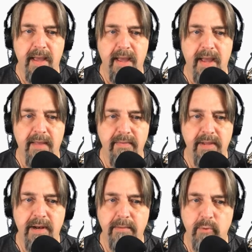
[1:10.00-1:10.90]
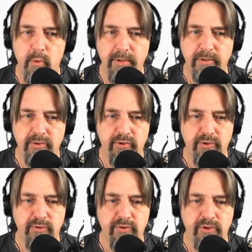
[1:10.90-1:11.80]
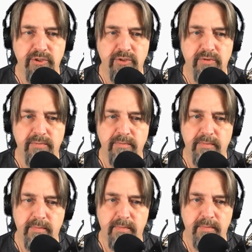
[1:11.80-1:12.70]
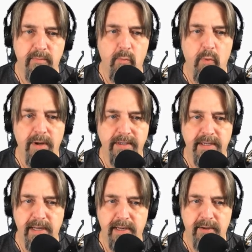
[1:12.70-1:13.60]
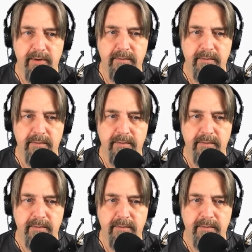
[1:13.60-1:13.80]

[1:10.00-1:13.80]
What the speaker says: And then I'm going to choose just one color.